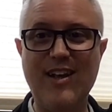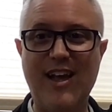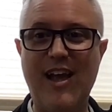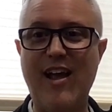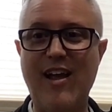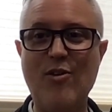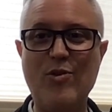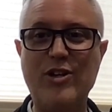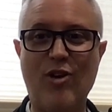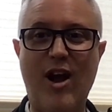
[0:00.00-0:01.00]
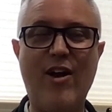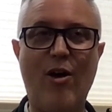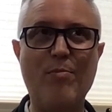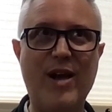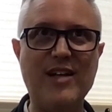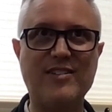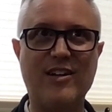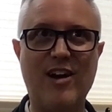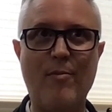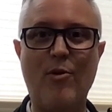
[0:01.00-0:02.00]
Uh, we tried our best to
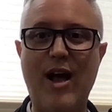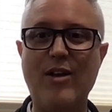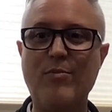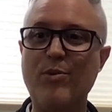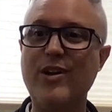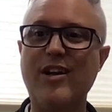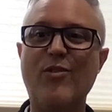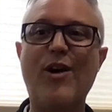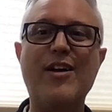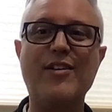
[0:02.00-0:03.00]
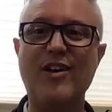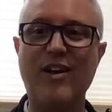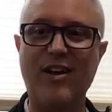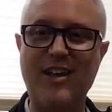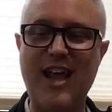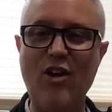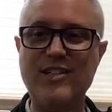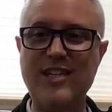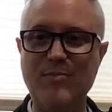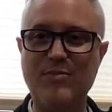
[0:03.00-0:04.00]
come around and bring around a, a, care
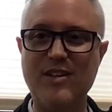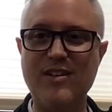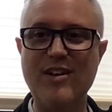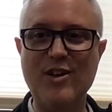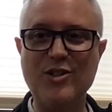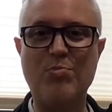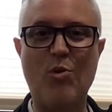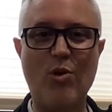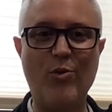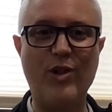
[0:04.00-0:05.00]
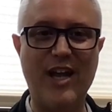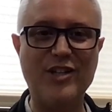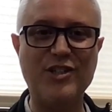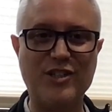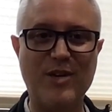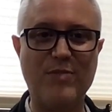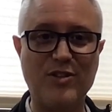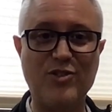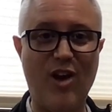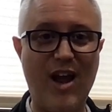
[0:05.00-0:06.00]
team to support a relationship that's
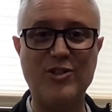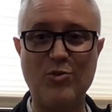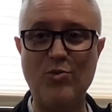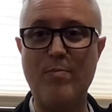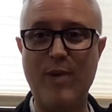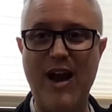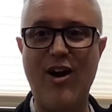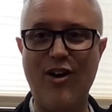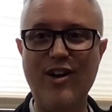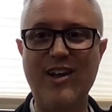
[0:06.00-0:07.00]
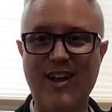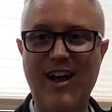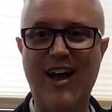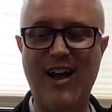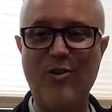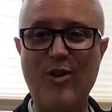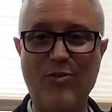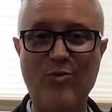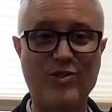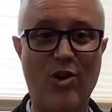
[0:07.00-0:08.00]
trying to repair uh,
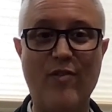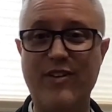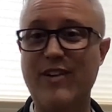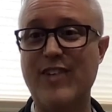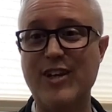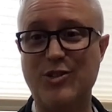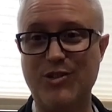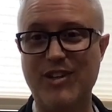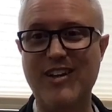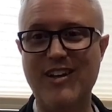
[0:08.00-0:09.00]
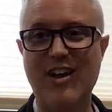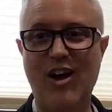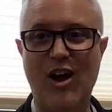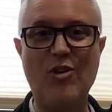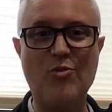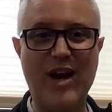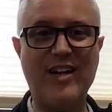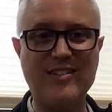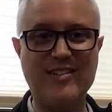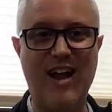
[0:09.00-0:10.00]
and resolve and eventually uh,
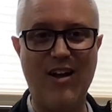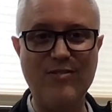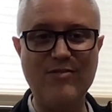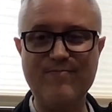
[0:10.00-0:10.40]
reconcile.